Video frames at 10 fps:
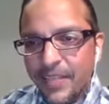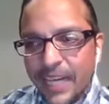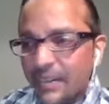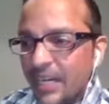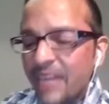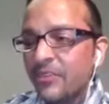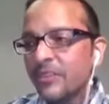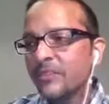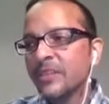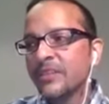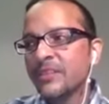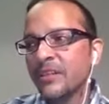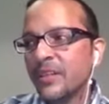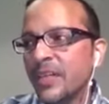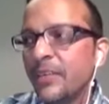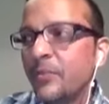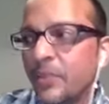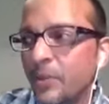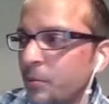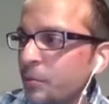I've heard of this. I don't
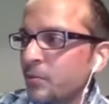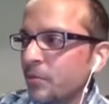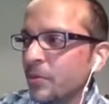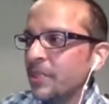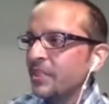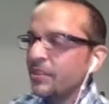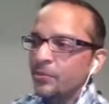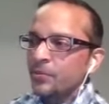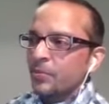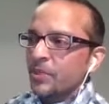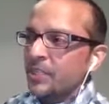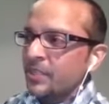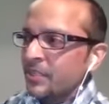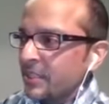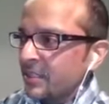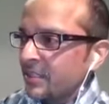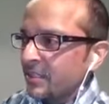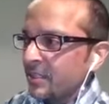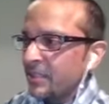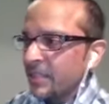know who's running like
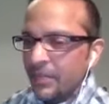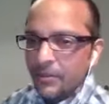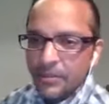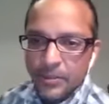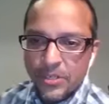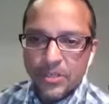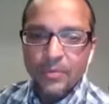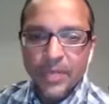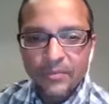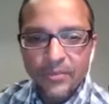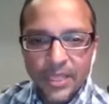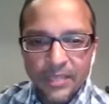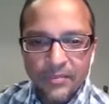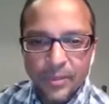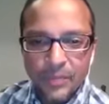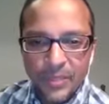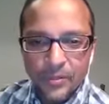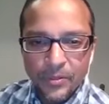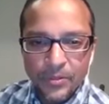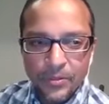an outdoor show, but I've heard
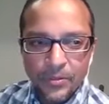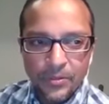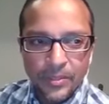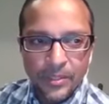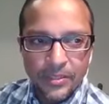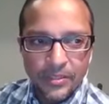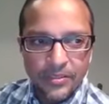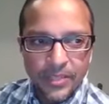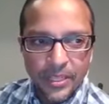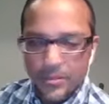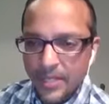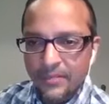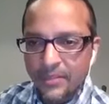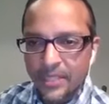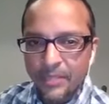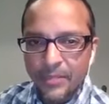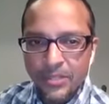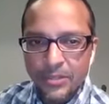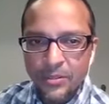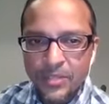people do. There's like drive-in comedy
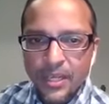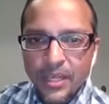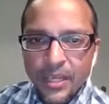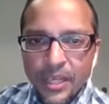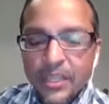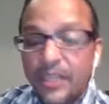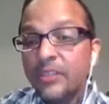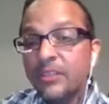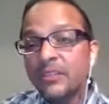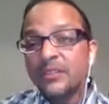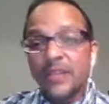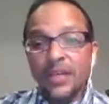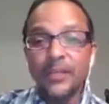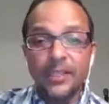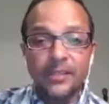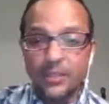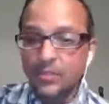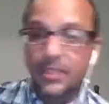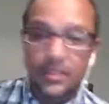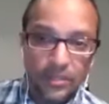shows, and there is comedy, like you
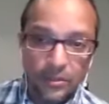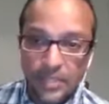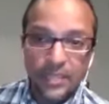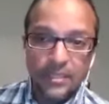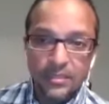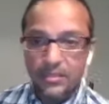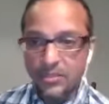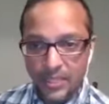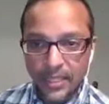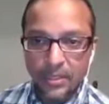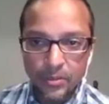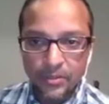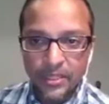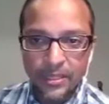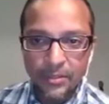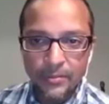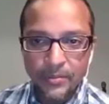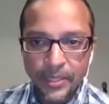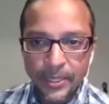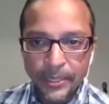said. Zanies Chicago is now
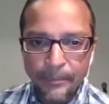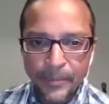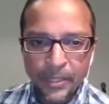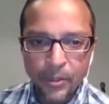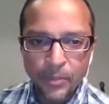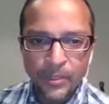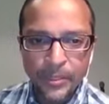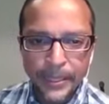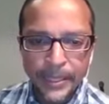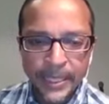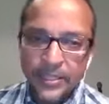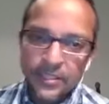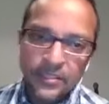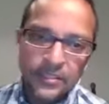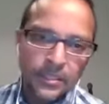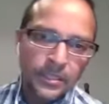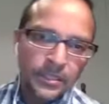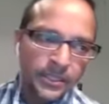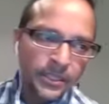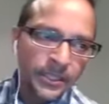back open, and I just did
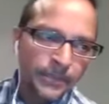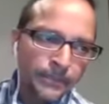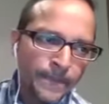a